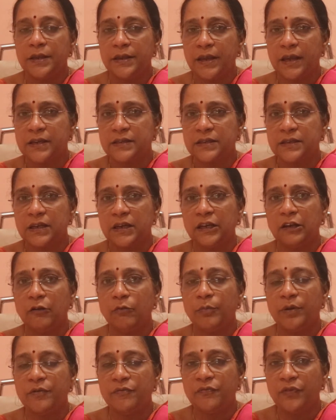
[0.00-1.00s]
Yes, it
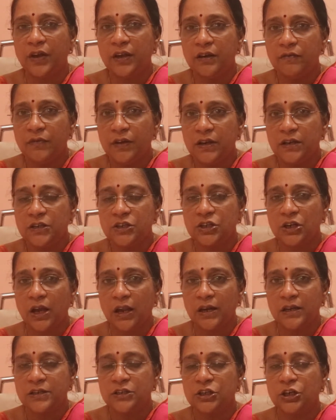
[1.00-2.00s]
will be very, very
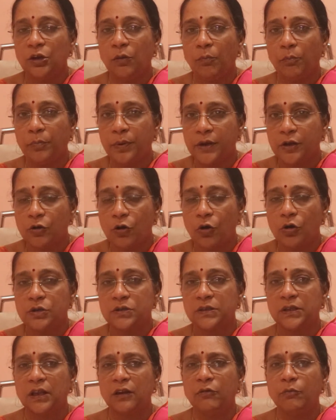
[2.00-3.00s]
challenging
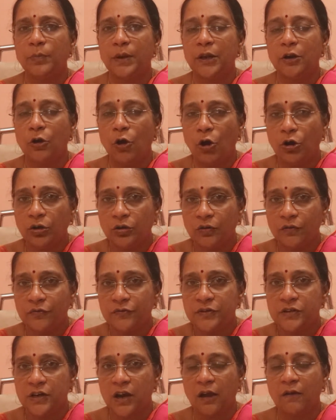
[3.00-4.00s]
because there will be lot
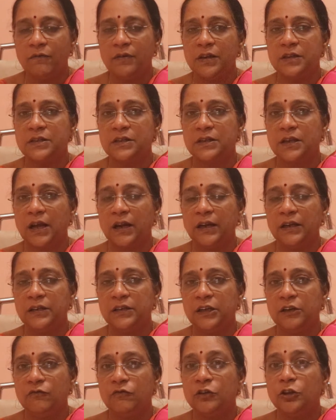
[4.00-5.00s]
of travels.
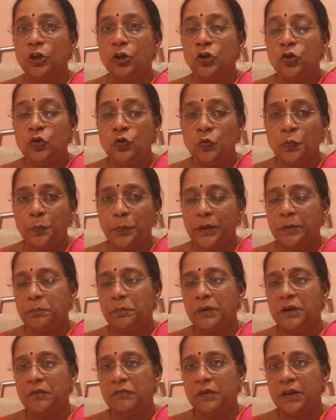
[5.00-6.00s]
Connecting with the new
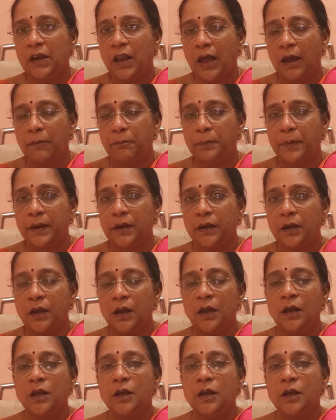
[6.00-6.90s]
people will happen.